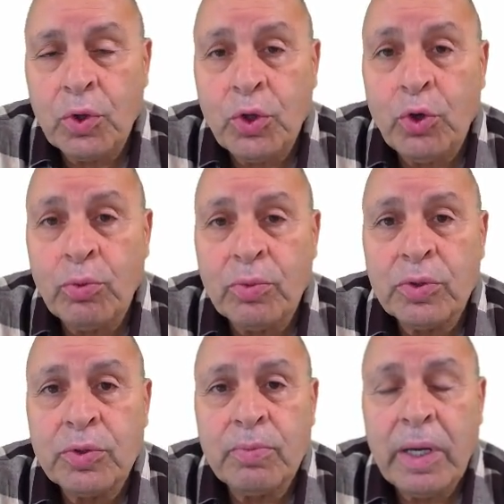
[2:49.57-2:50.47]

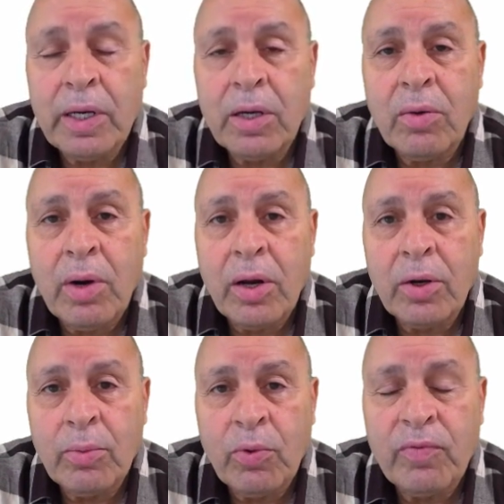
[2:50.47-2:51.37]
tumors may require
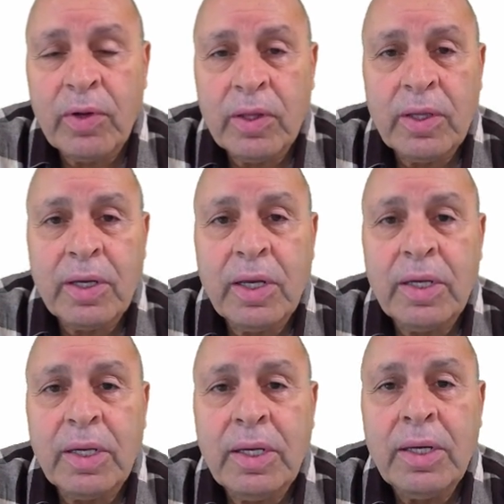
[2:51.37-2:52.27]
removing the
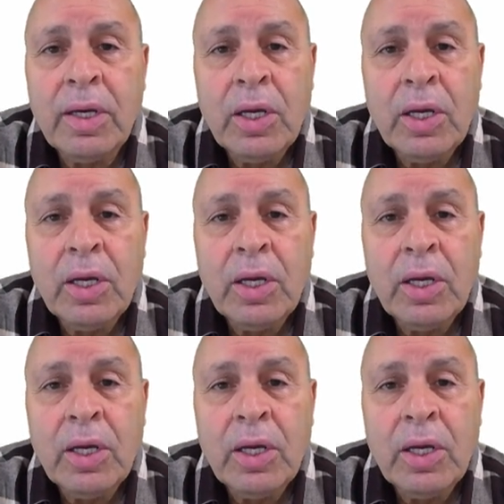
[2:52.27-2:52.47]
kidney